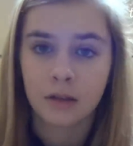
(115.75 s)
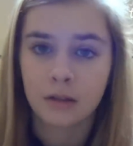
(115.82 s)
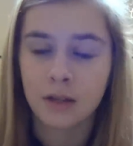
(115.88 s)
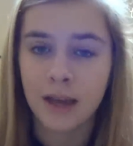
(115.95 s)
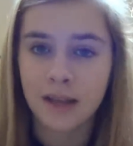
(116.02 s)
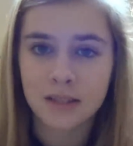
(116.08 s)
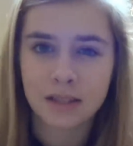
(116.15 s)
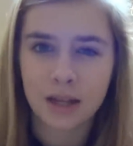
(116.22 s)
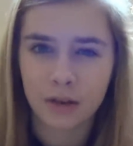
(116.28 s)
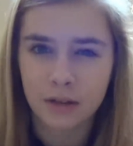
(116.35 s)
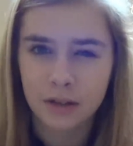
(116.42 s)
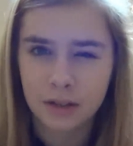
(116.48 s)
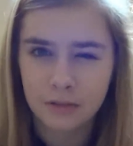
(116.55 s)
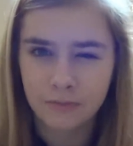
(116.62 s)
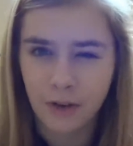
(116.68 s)
Next, now
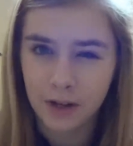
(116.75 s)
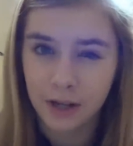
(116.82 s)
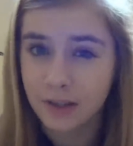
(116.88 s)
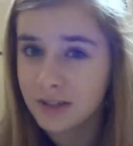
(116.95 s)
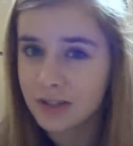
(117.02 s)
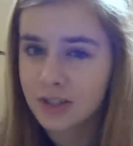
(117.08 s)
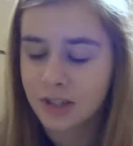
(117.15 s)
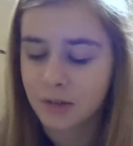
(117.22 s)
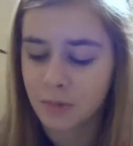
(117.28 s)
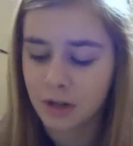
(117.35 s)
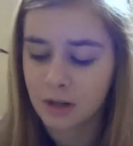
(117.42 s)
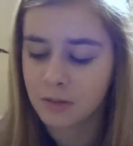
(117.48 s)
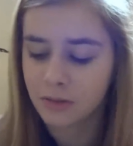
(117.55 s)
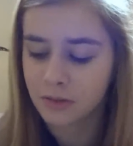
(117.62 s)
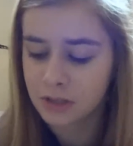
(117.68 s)
foundation's done, we're
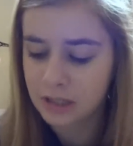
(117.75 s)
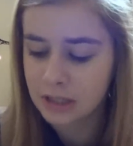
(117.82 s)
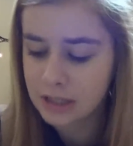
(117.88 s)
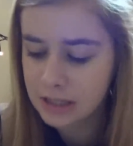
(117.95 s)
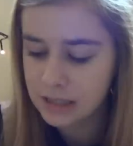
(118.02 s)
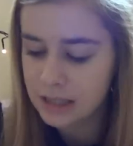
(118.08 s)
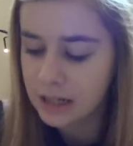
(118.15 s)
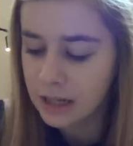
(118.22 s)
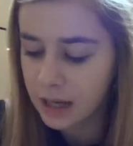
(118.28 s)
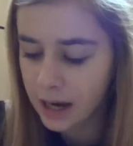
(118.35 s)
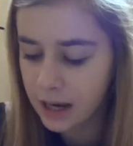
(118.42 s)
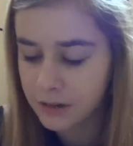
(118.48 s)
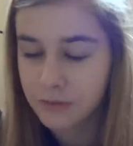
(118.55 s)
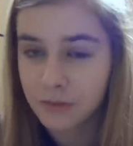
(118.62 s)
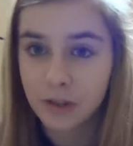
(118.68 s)
going to move on to concealer,
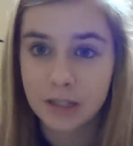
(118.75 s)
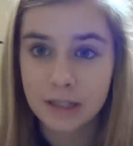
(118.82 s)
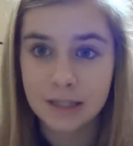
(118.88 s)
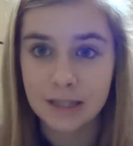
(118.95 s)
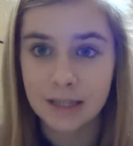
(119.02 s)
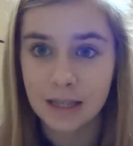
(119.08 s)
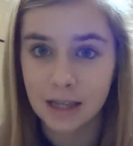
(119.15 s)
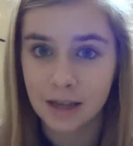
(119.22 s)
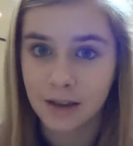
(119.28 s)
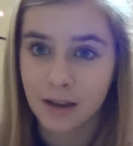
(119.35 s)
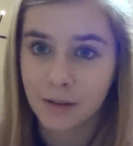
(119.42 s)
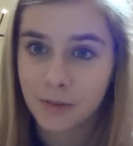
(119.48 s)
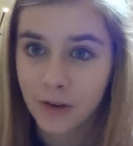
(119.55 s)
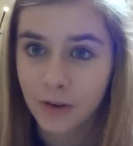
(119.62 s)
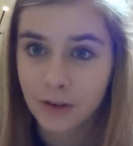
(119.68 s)
and for concealer
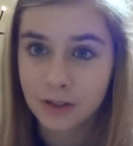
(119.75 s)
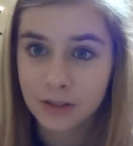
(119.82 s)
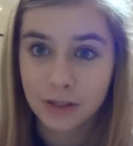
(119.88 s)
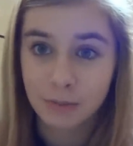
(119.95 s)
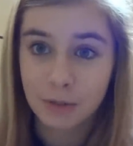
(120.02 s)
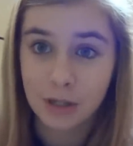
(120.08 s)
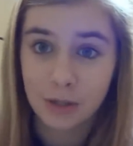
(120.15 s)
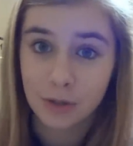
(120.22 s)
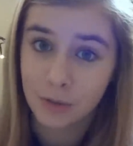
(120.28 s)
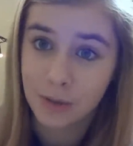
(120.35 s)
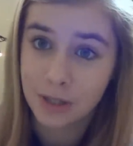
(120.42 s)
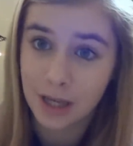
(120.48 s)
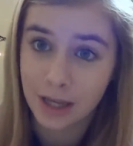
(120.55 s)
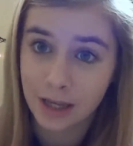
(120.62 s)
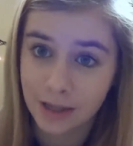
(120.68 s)
I'm going to be
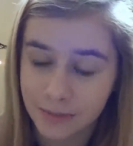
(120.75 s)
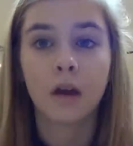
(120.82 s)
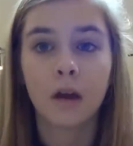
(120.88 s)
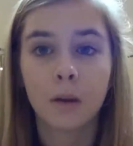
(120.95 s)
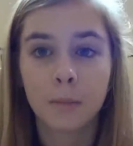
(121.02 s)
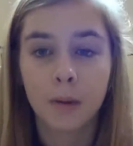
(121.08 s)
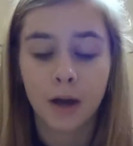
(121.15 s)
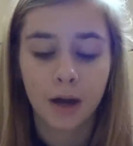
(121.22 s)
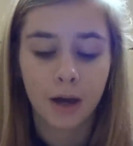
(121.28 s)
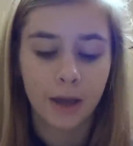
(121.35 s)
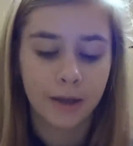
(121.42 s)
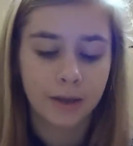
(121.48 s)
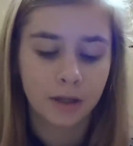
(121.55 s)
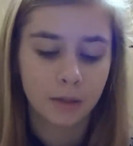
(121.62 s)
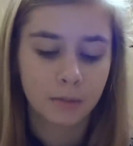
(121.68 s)
using
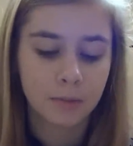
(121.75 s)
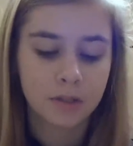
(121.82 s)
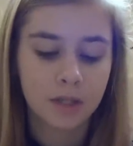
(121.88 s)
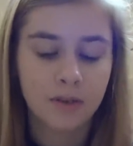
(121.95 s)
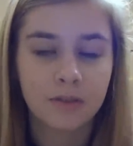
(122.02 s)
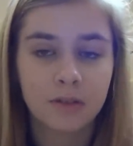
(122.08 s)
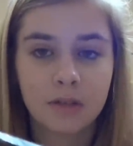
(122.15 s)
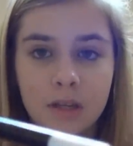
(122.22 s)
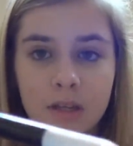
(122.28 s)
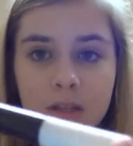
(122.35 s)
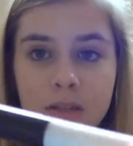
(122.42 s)
my Number Seven